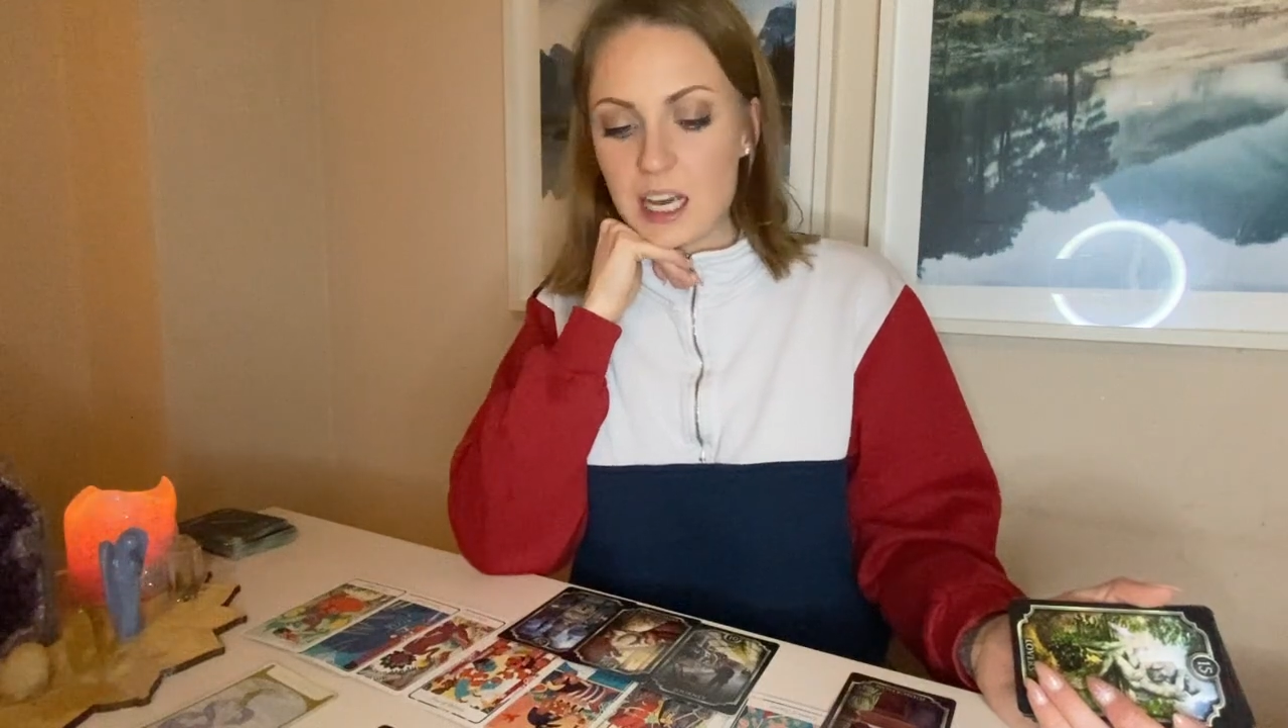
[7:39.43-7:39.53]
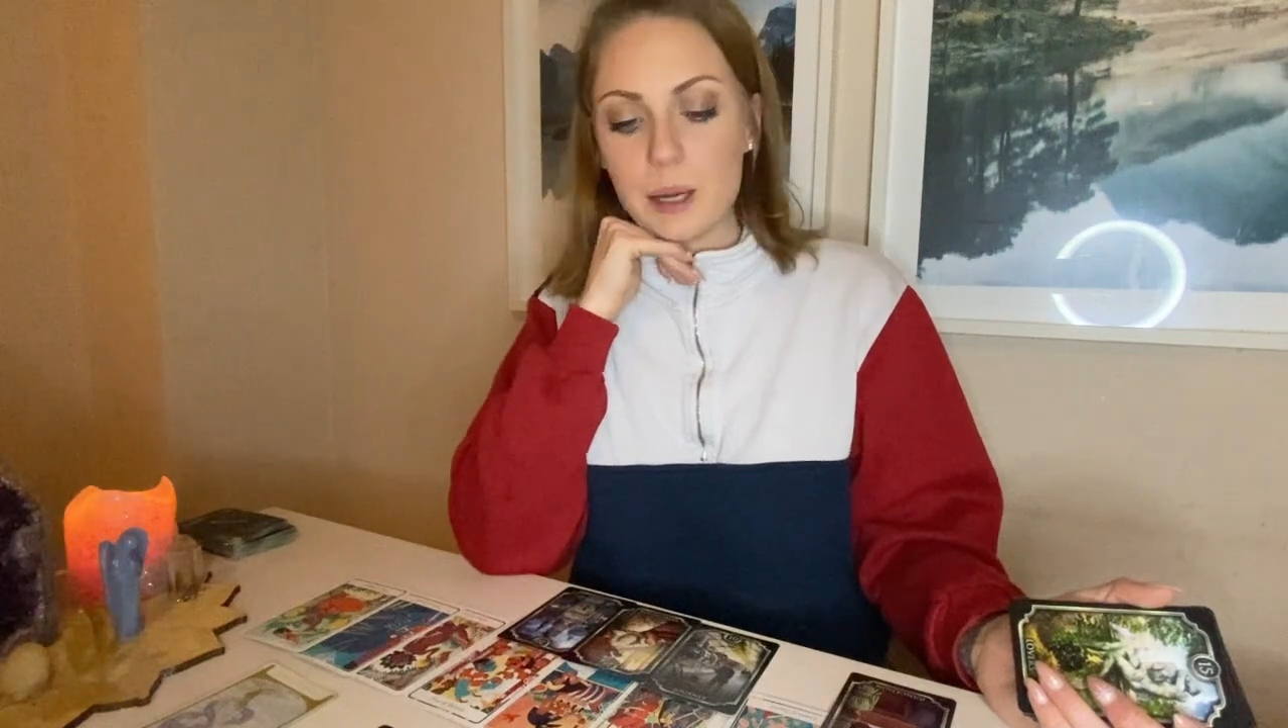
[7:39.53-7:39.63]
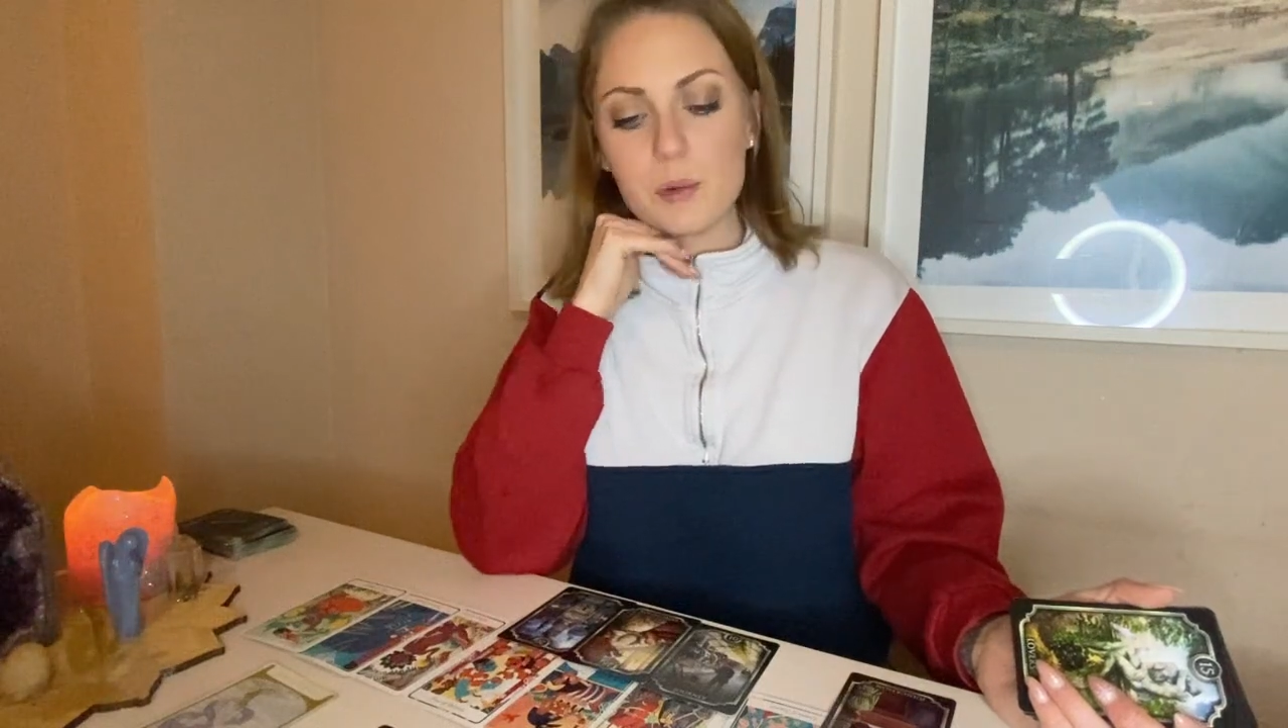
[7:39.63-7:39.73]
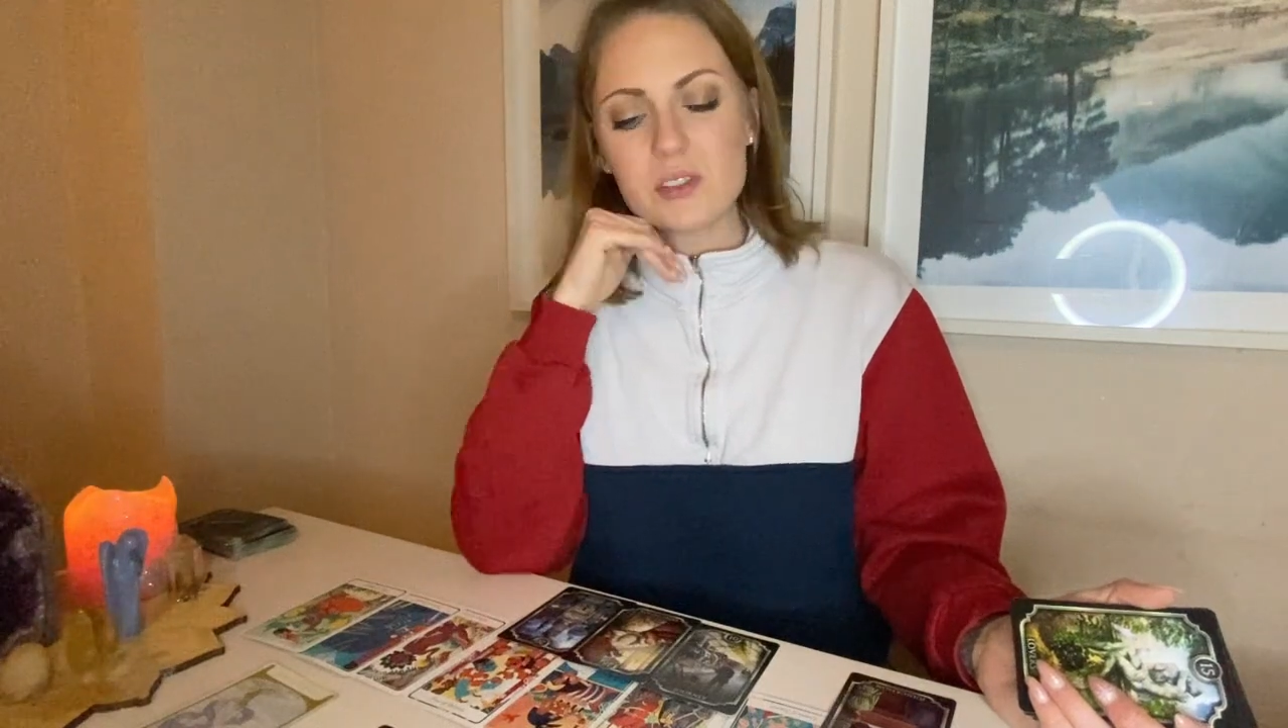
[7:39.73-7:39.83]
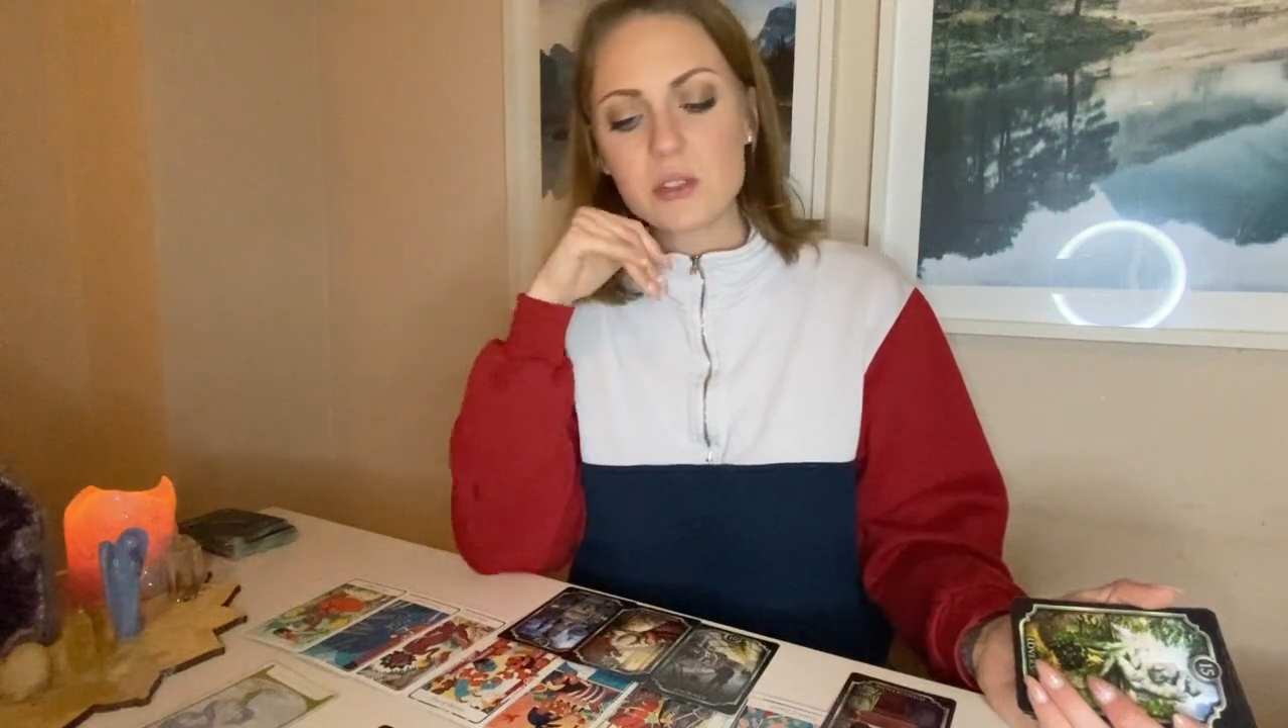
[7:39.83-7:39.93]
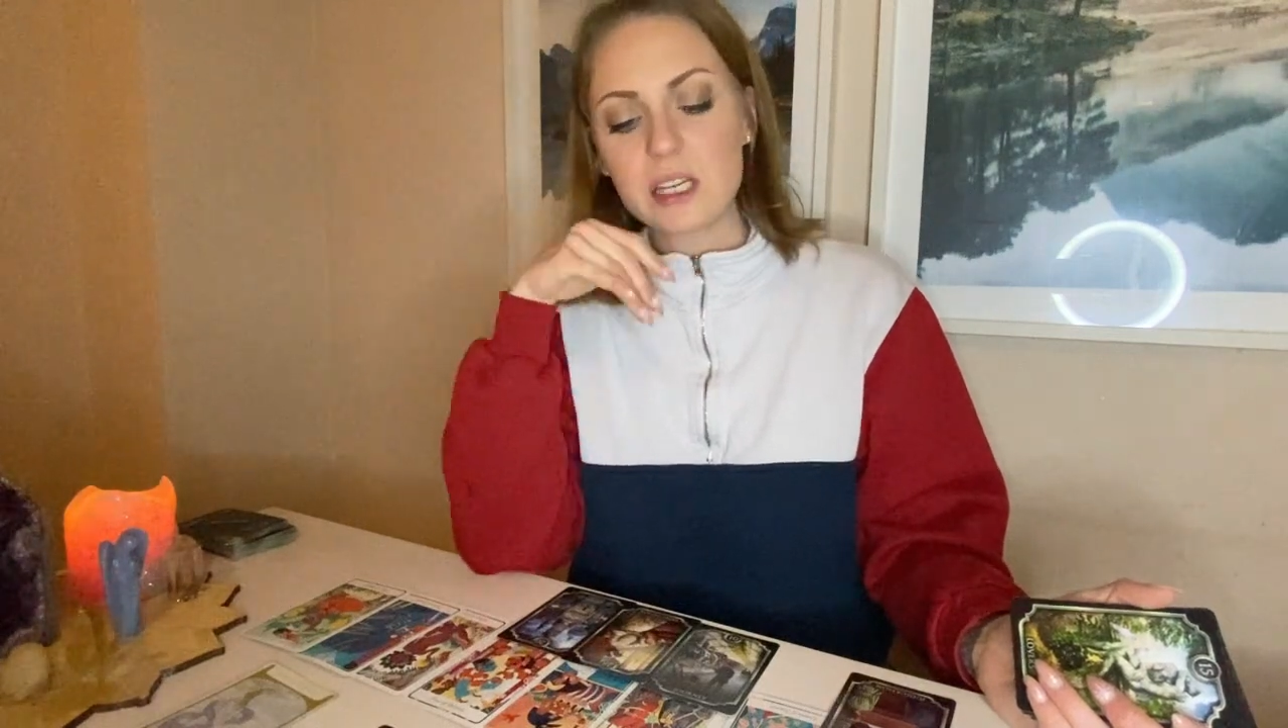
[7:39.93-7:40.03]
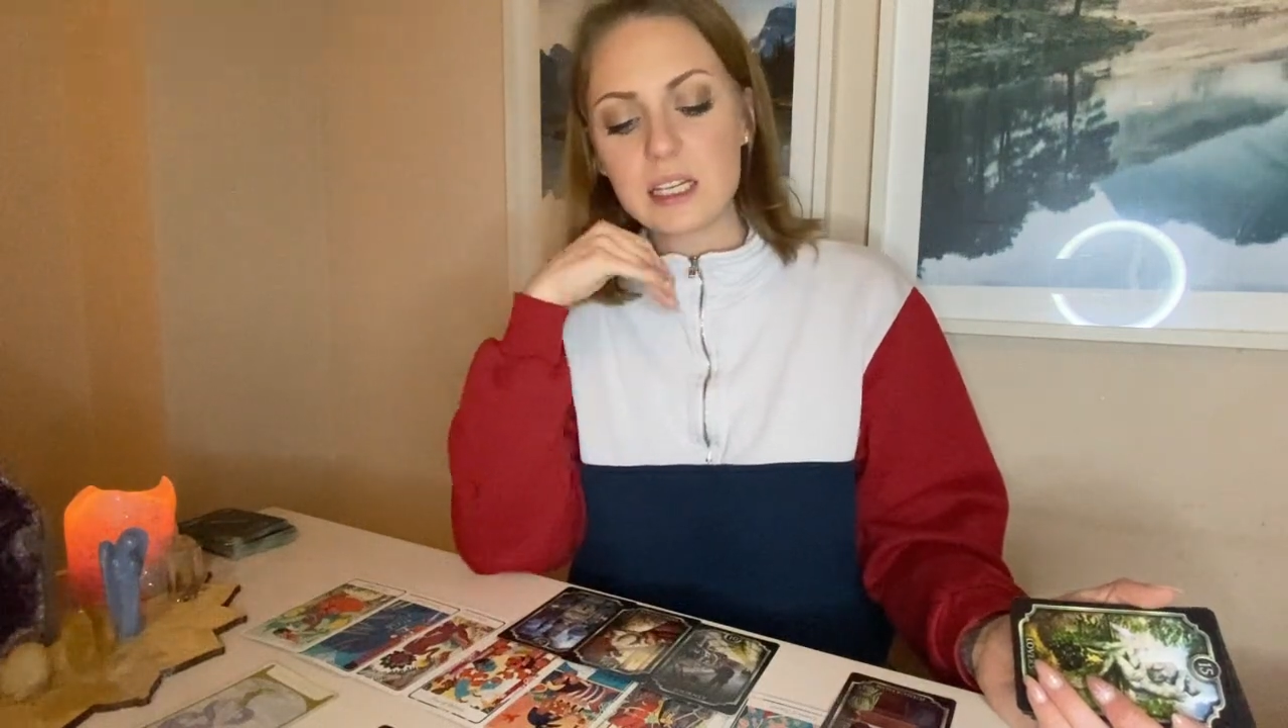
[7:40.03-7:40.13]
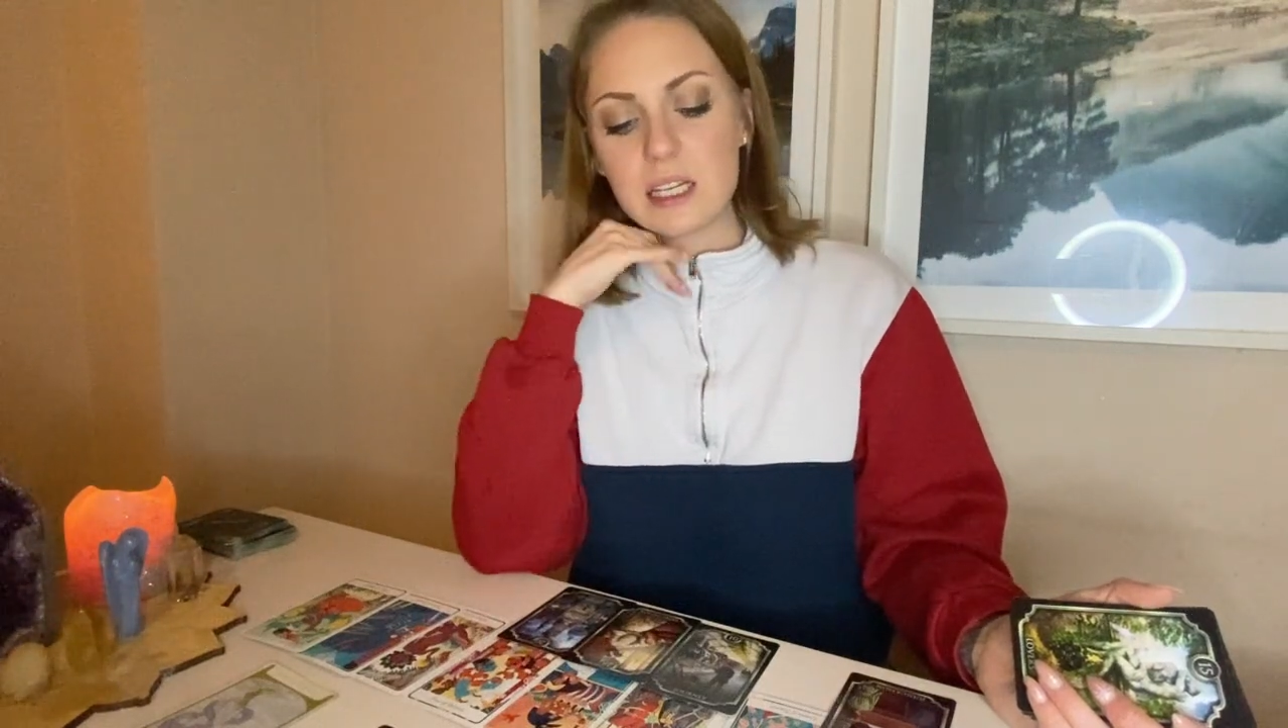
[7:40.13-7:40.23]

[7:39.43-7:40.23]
I'm also getting